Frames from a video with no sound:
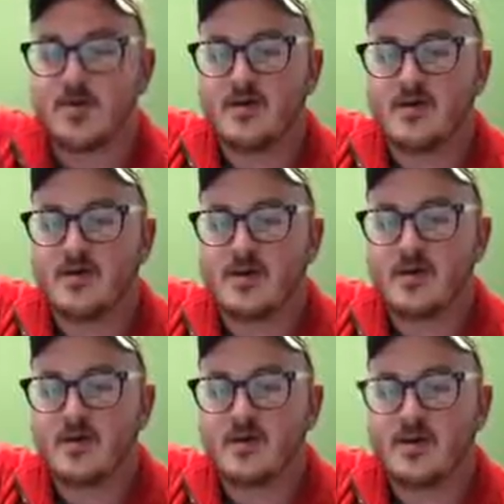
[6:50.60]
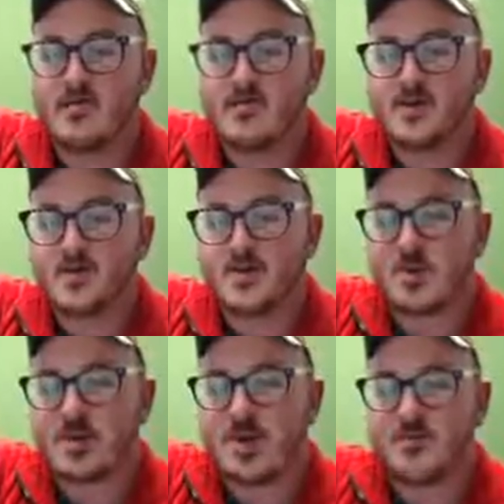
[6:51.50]
all right, which is more
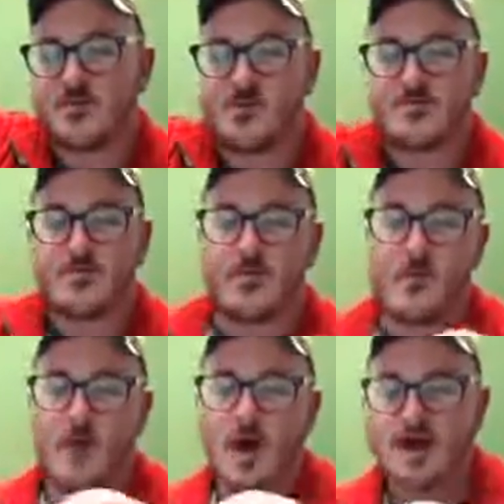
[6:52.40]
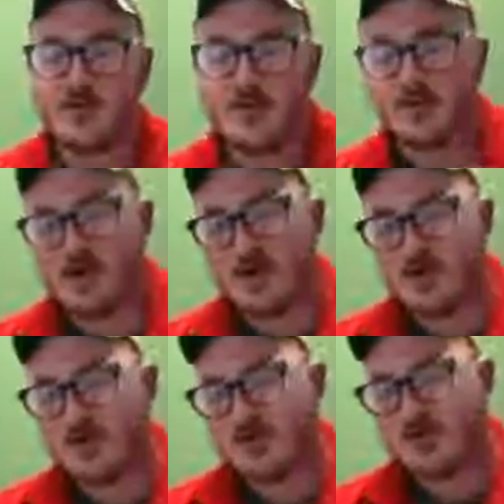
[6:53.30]
commonly required in rock
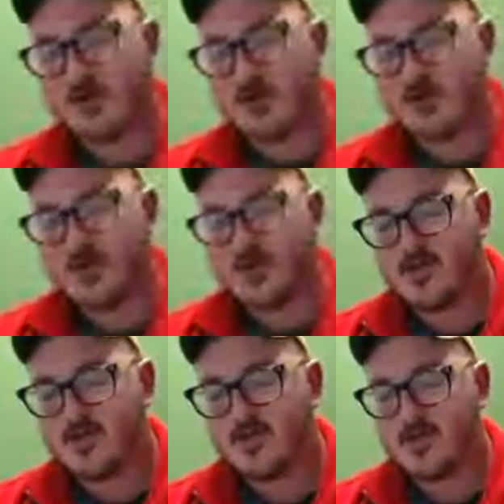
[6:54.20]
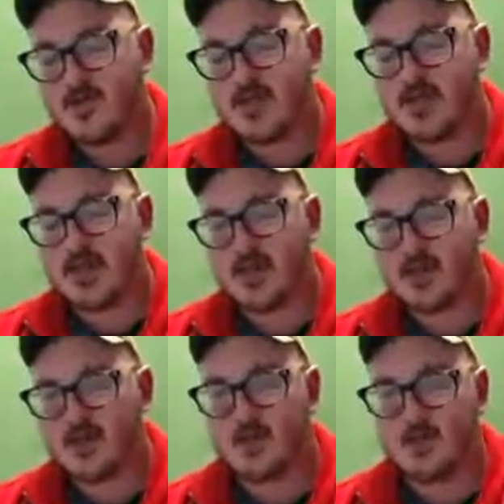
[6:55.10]
climbing nowadays, but the
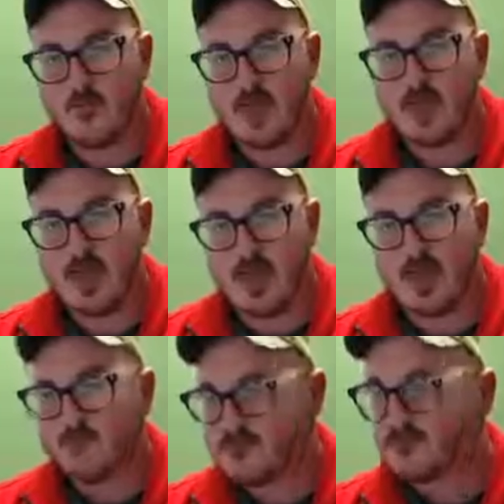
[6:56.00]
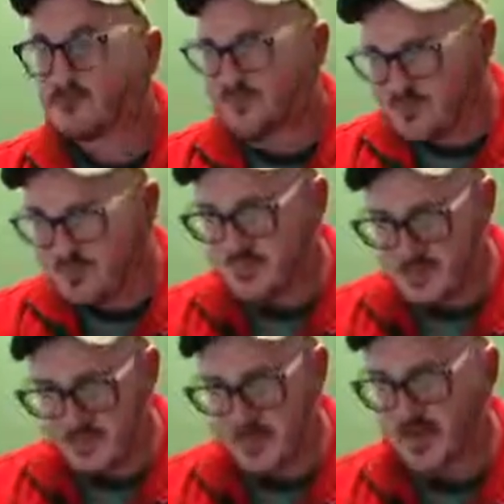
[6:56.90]
standard double back 8
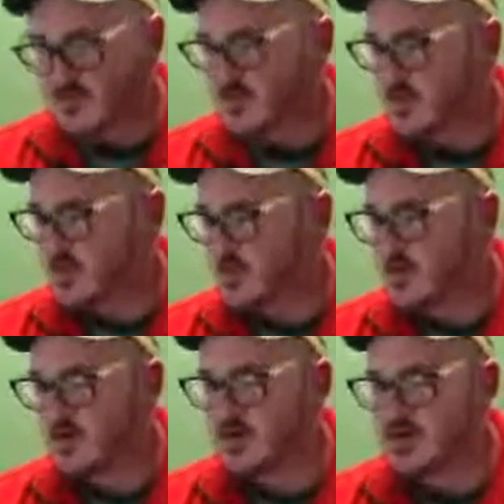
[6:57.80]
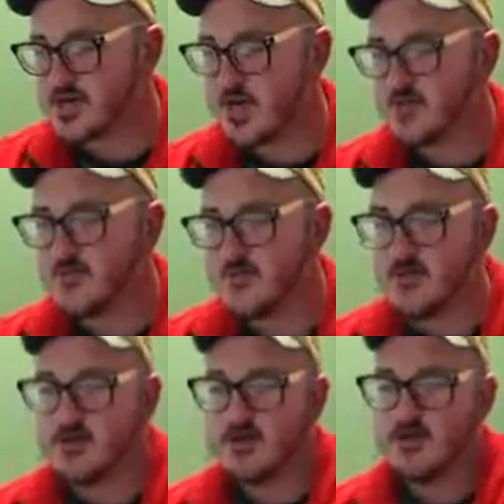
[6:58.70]
is going to do a good job for
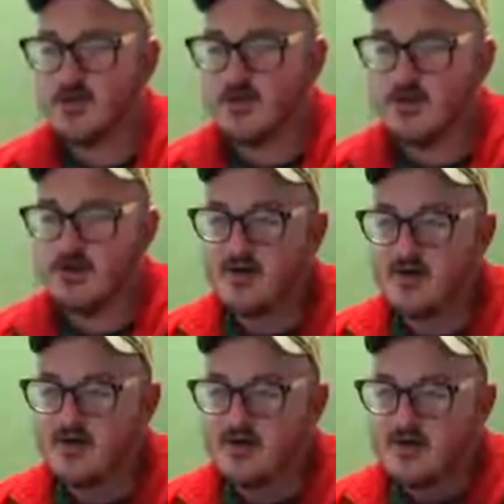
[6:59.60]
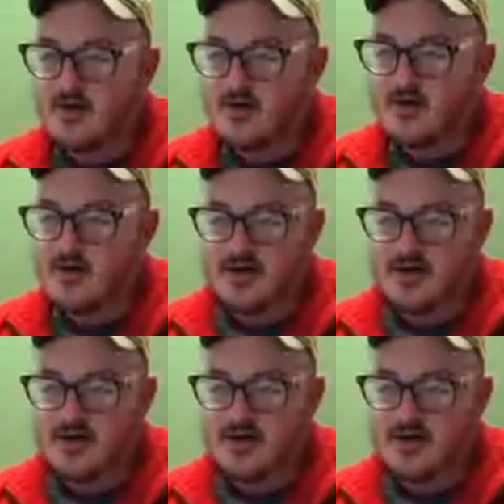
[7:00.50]
you. All